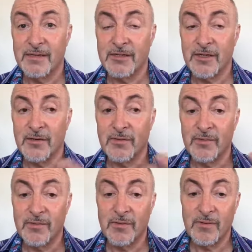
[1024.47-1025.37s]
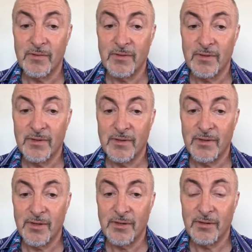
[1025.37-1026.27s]
So,
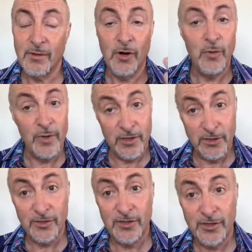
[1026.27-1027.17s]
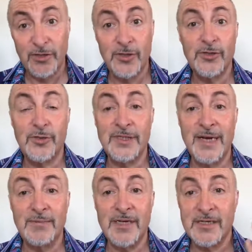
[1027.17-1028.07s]
your homework, should you choose to
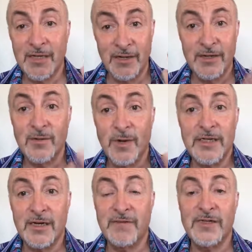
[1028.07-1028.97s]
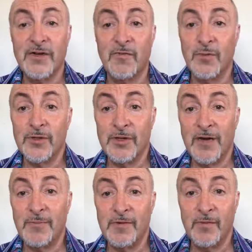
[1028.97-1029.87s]
accept, is to learn ways to love yourself more than you
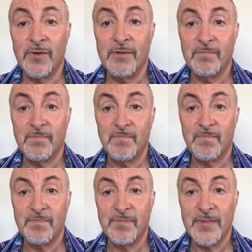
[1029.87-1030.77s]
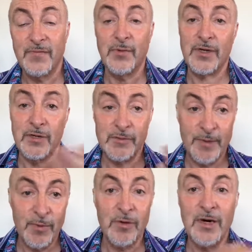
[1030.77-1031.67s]
have before. If you want to use my
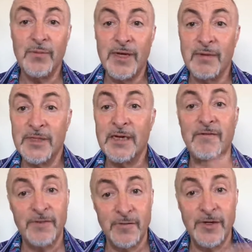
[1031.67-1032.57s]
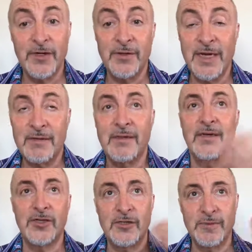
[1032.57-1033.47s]
program when it comes out, feel free to do that.
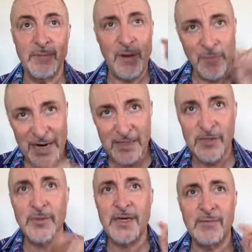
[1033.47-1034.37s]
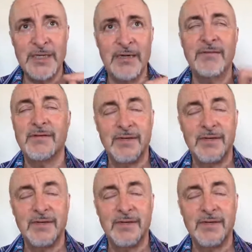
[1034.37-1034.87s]
Excuse me, my practice when it comes out,